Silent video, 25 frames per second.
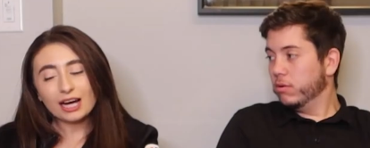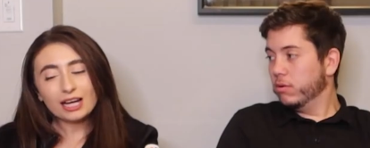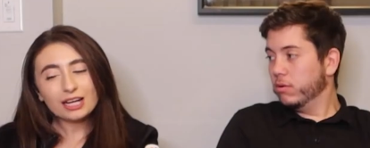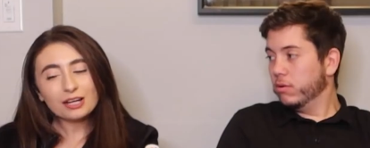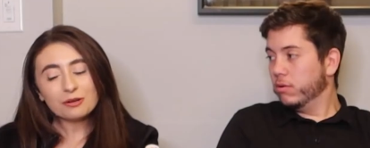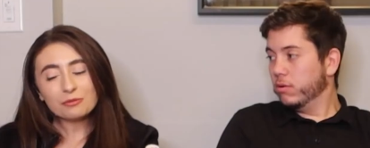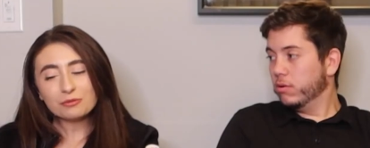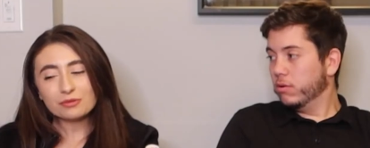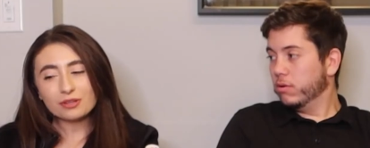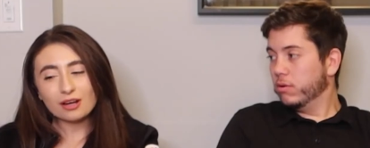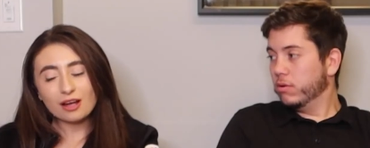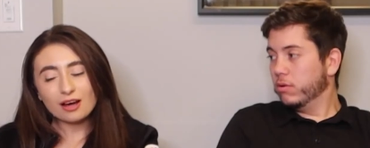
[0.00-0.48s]
Speaker 1: I
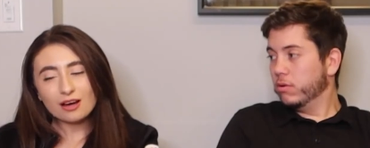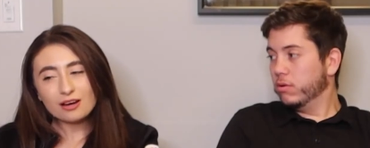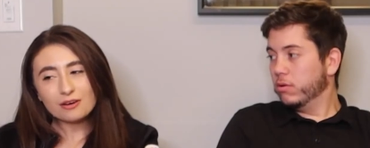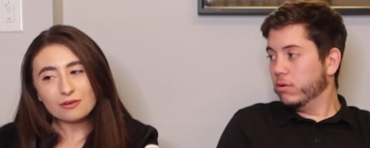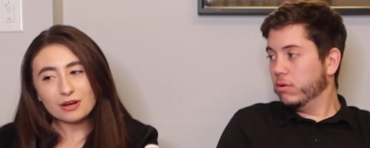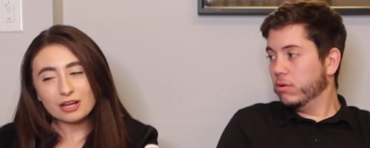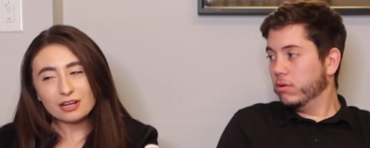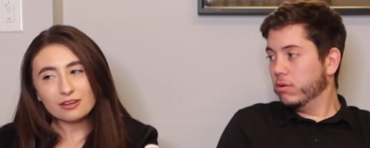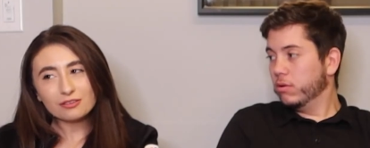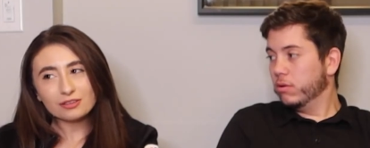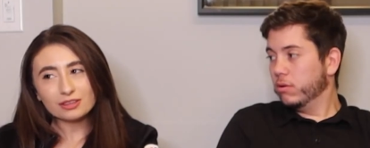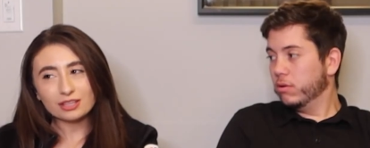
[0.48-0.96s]
don't know.
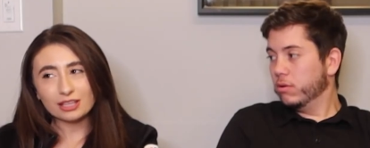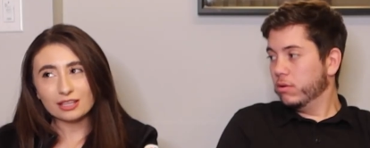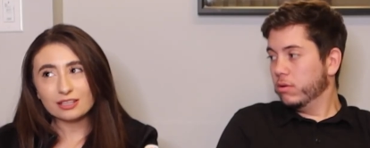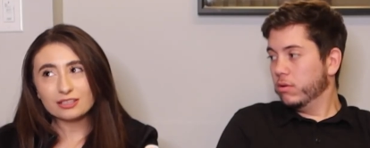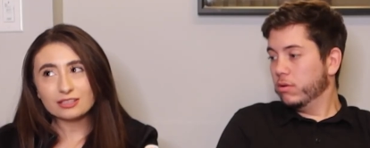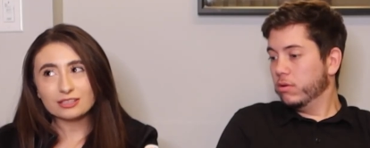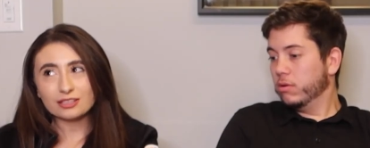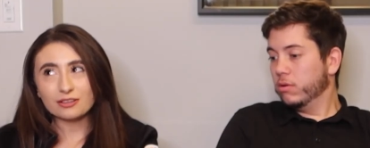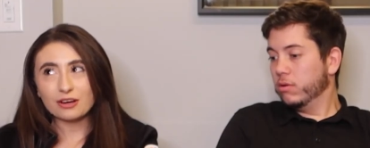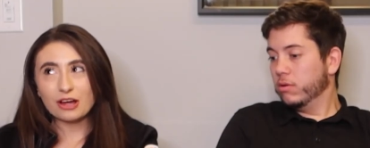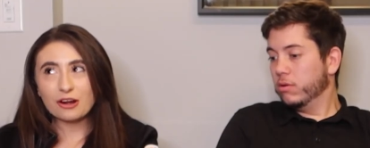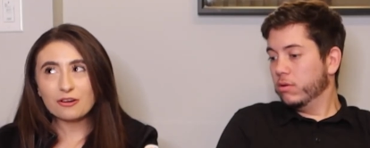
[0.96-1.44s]
I don't think
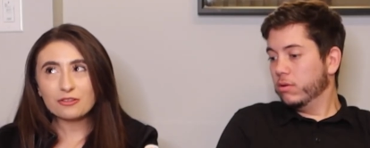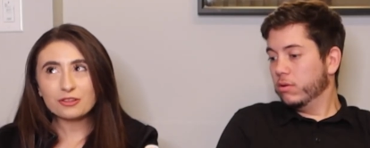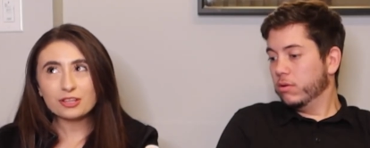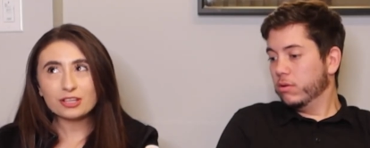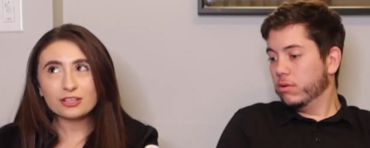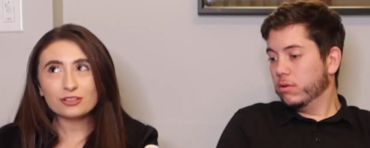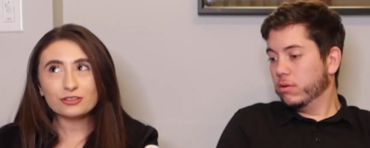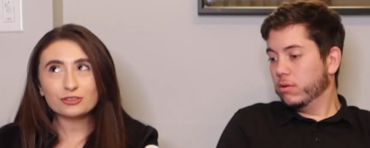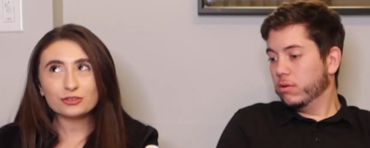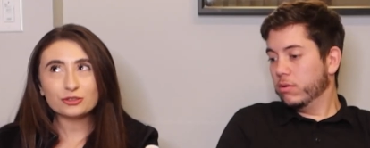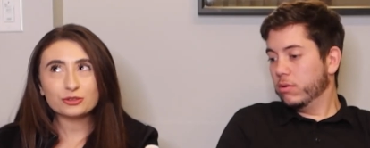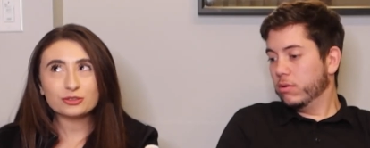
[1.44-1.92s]
so. I don't
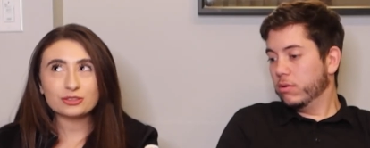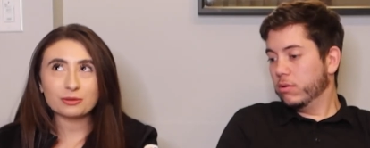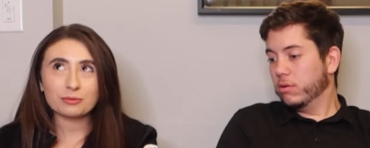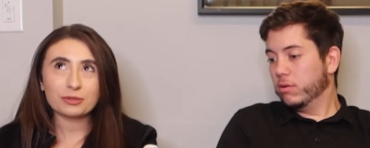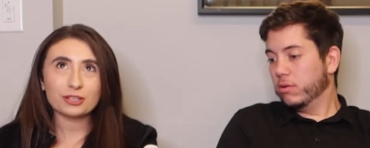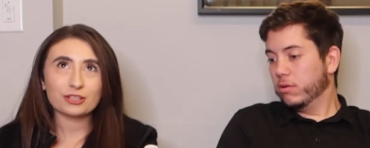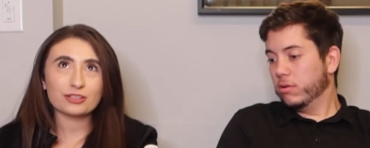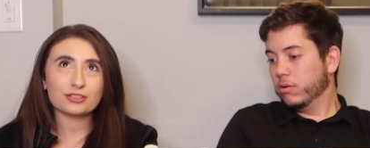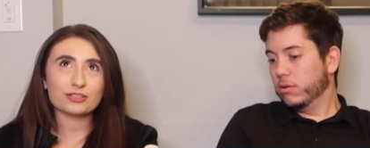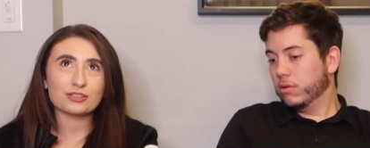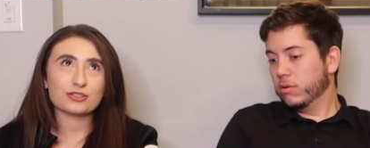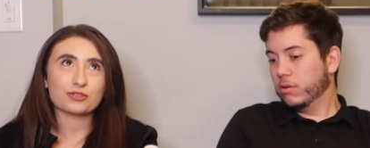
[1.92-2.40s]
think you'll do
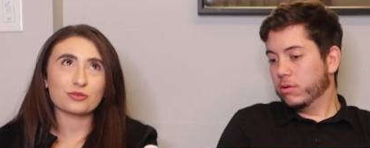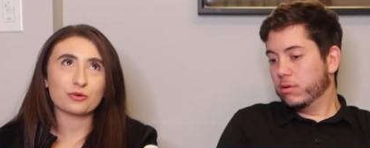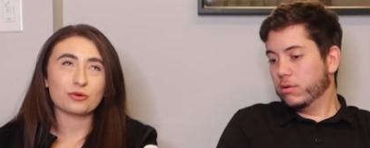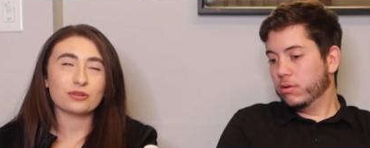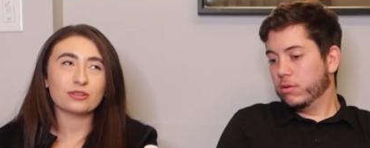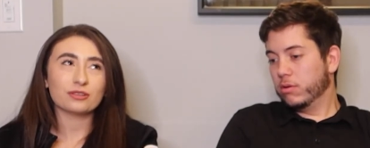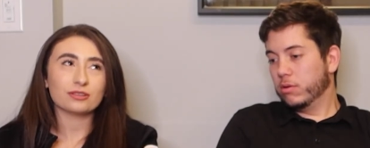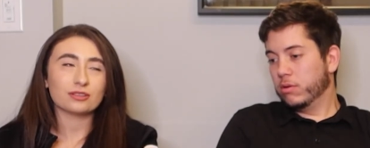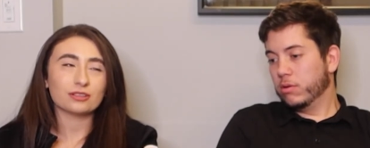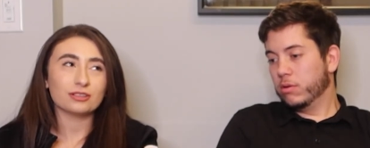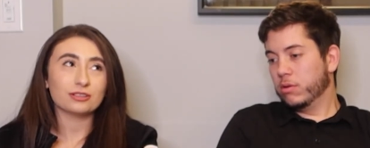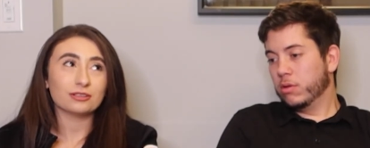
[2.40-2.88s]
something
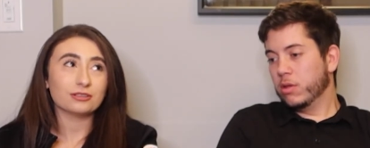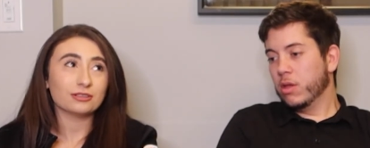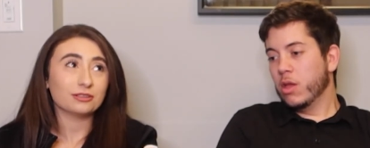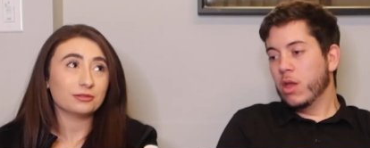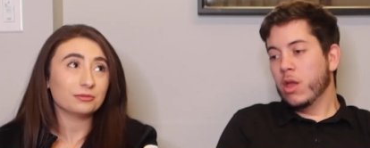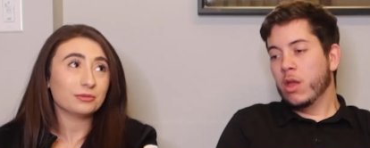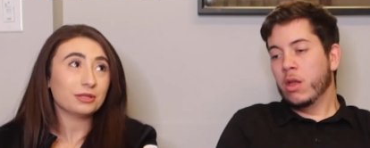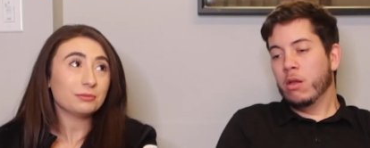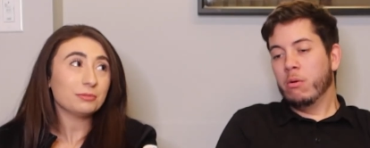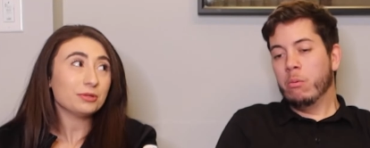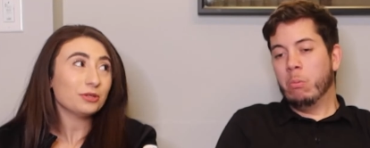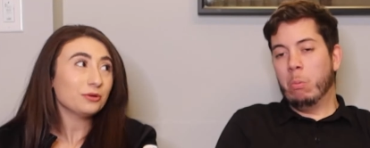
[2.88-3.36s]
historical,
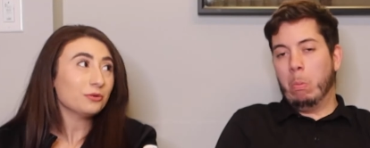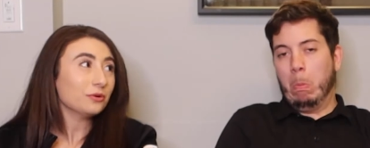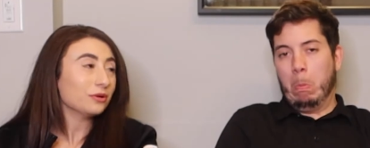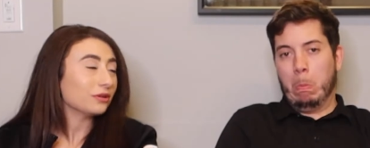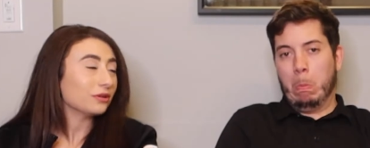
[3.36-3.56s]
or maybe you